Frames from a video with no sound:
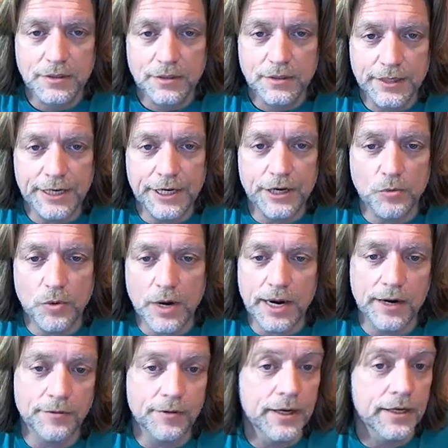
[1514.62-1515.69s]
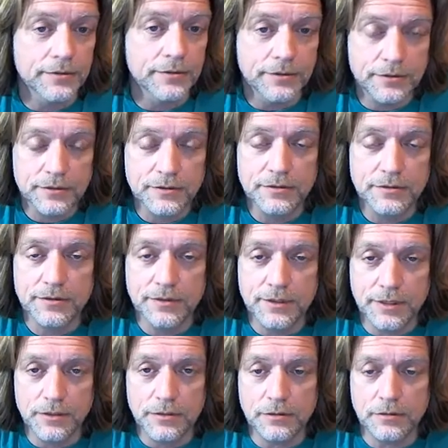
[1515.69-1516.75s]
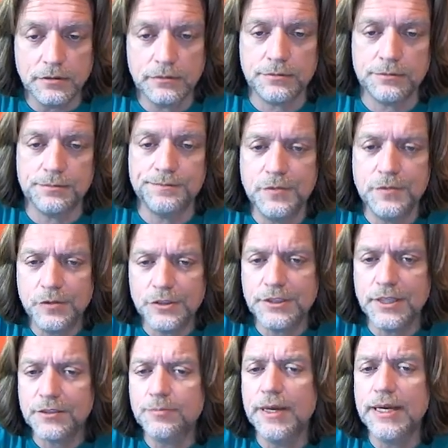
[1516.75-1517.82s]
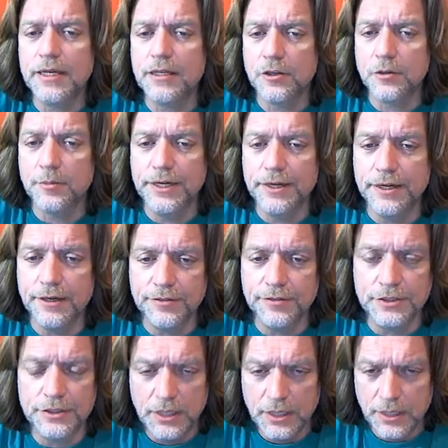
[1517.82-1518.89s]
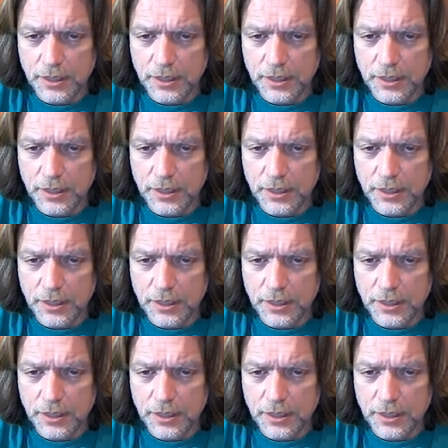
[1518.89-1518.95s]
you know, wire runs, and, which does make a little bit of difference.